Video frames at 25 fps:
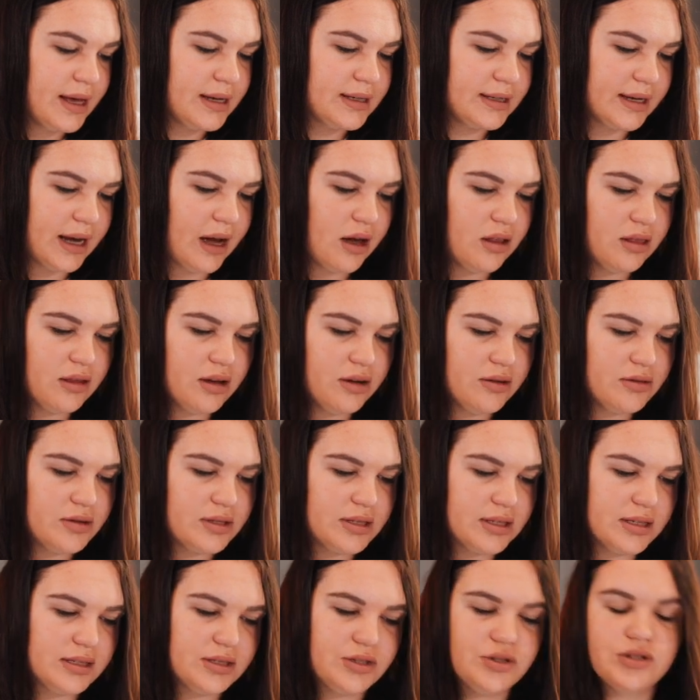
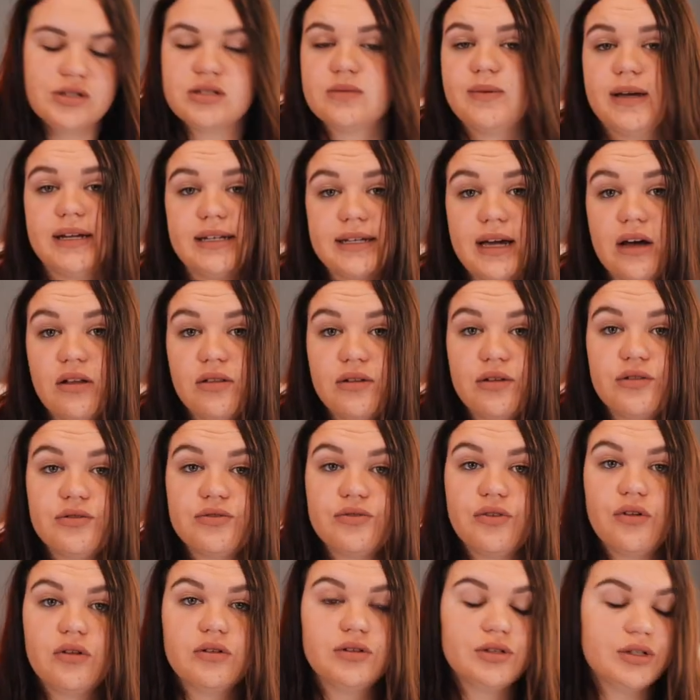Downloads is just my download
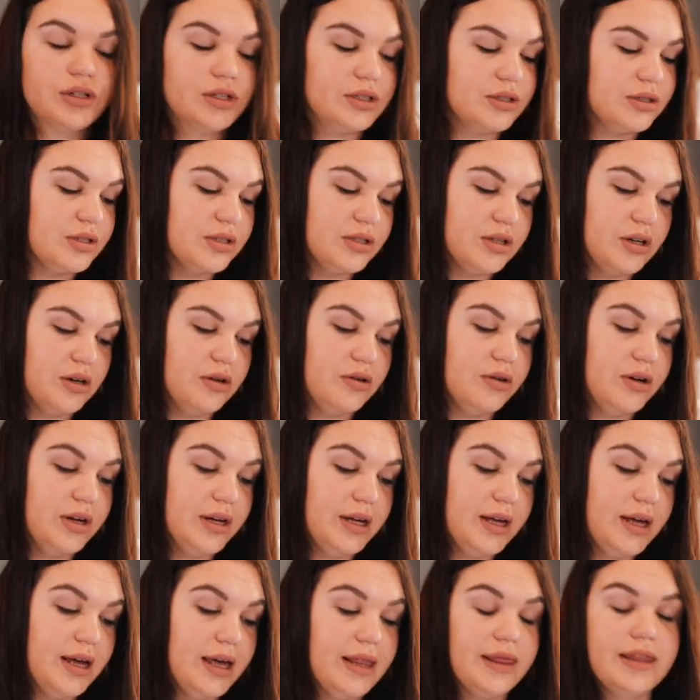folder, so
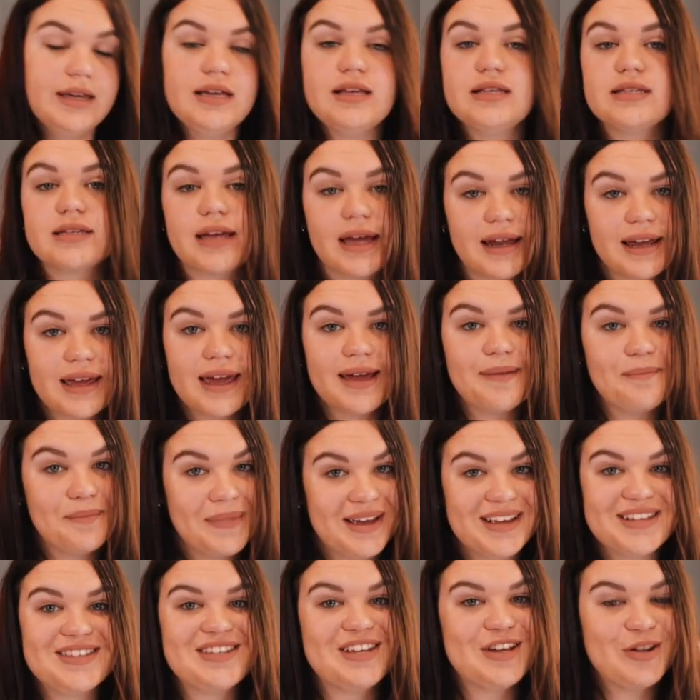this can get
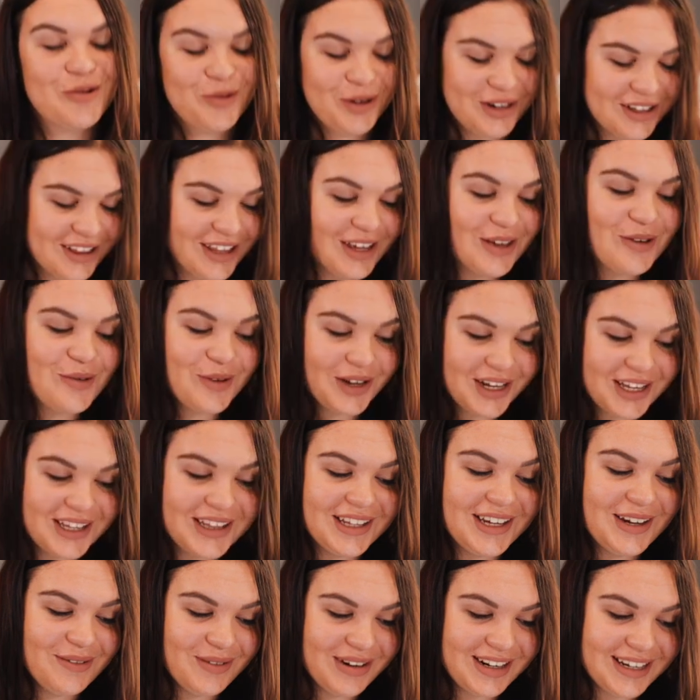messy really
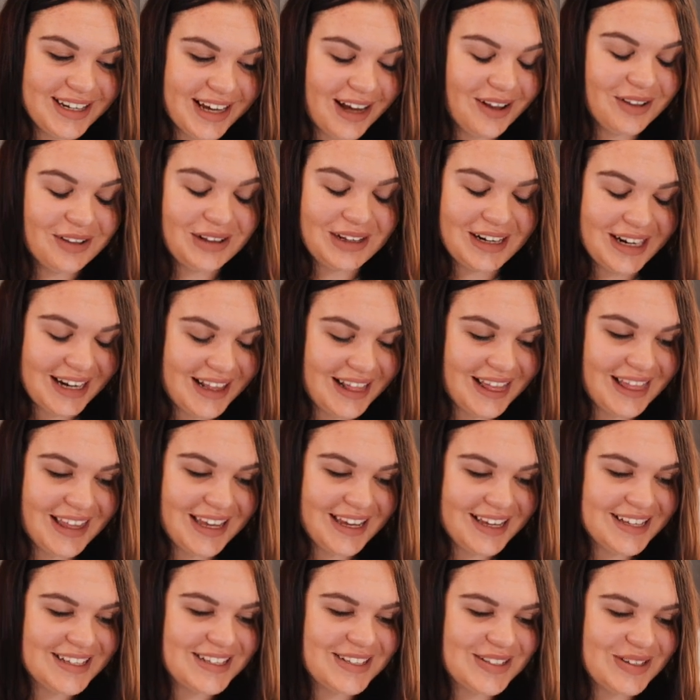quickly when downloading
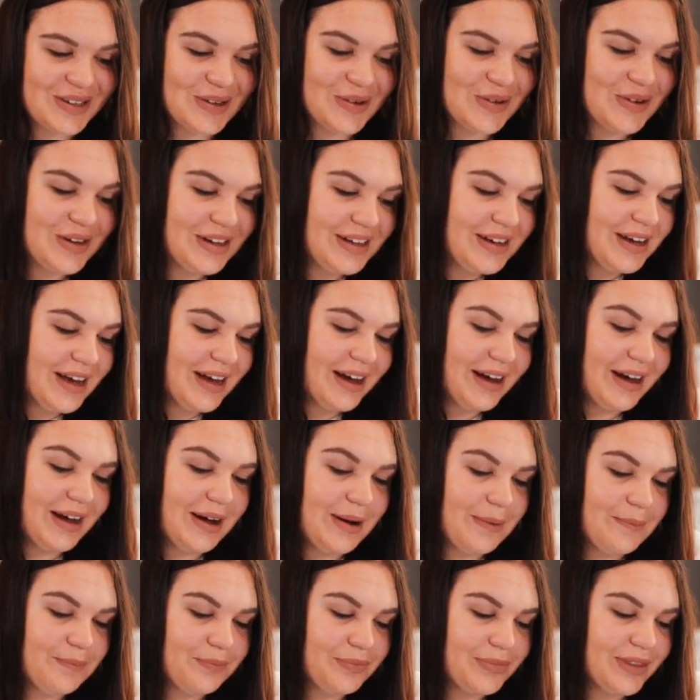things. So
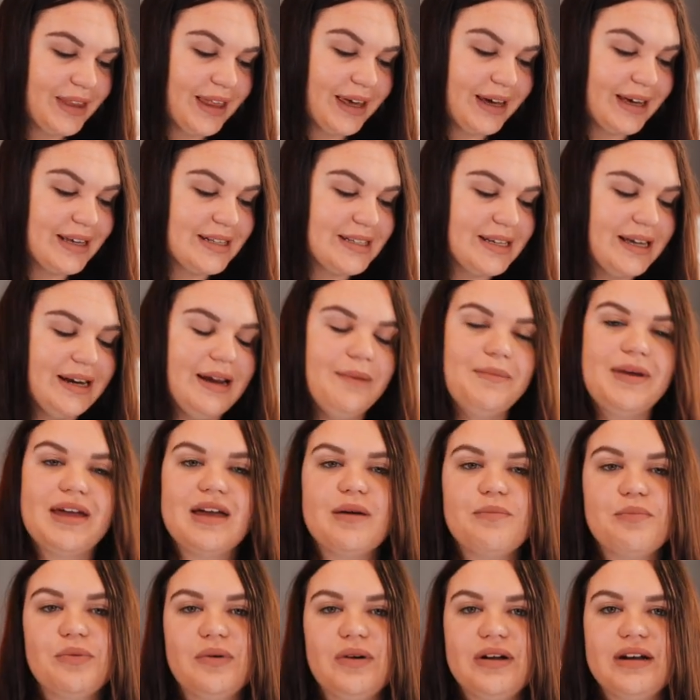like I said, I make
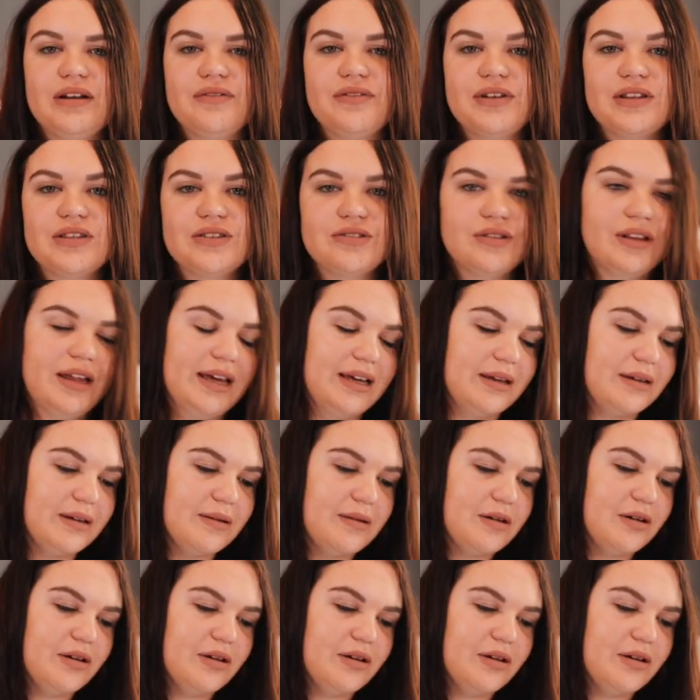a point of it to like